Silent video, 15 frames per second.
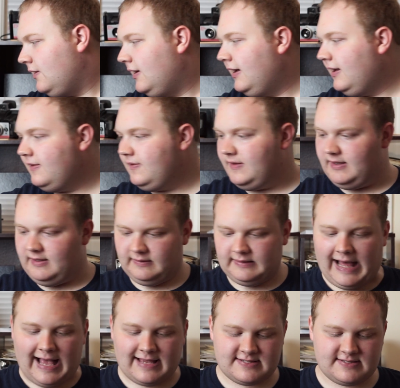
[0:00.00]
And the
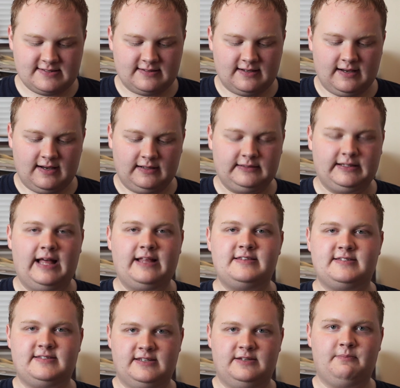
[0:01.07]
last uh,
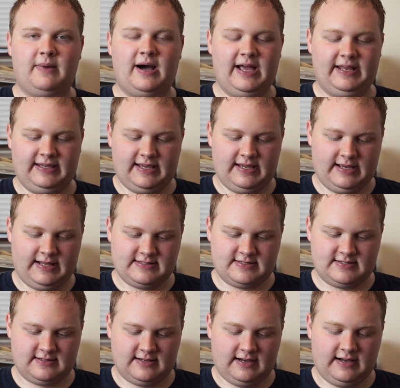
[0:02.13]
lens in my
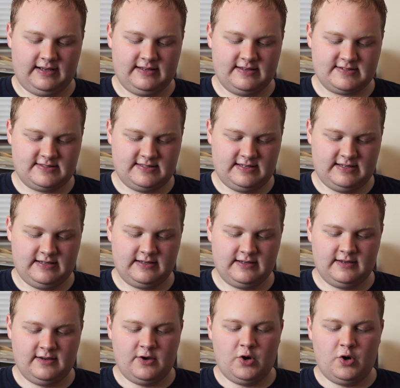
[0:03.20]
kit uh, is the
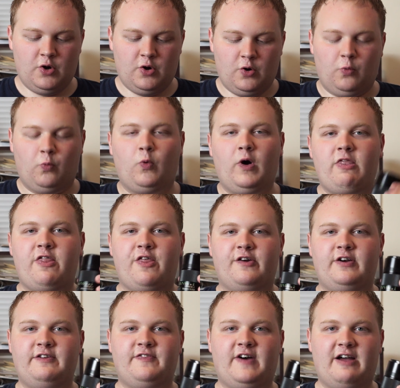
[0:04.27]

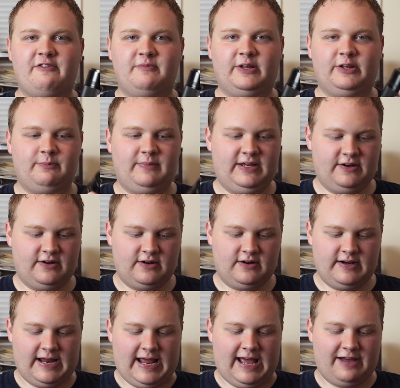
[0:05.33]

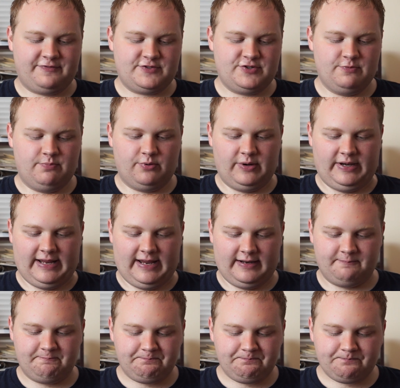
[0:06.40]
135mm
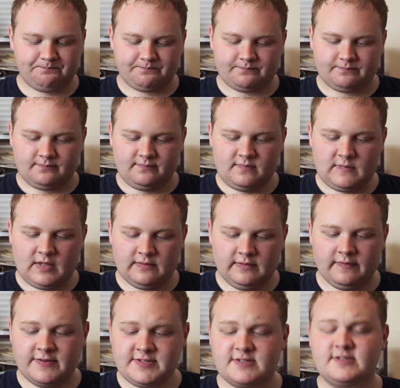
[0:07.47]
f2.8.
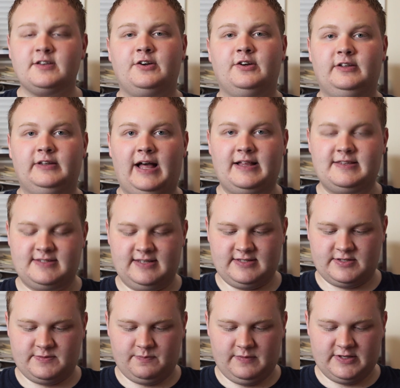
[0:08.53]
Now this is a good lens,
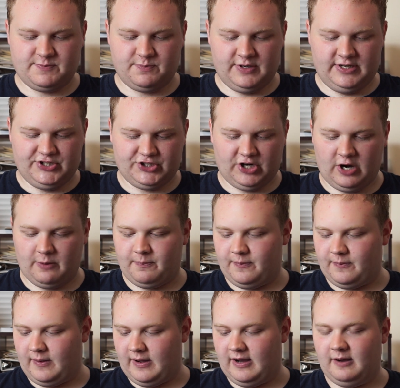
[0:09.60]
it's, it's pretty sharp,
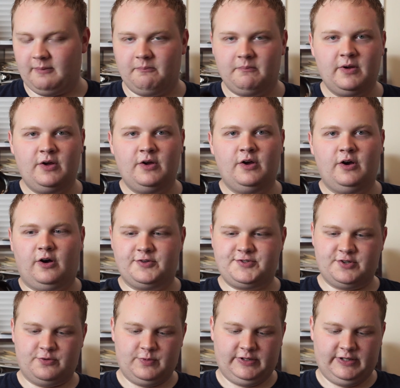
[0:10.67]
um,
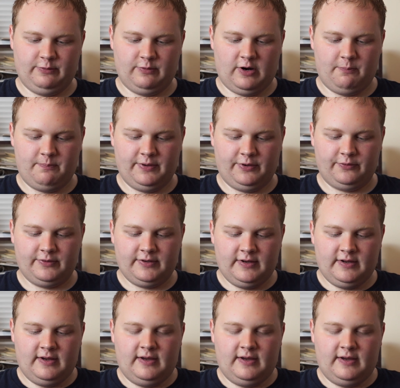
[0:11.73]
also really well built.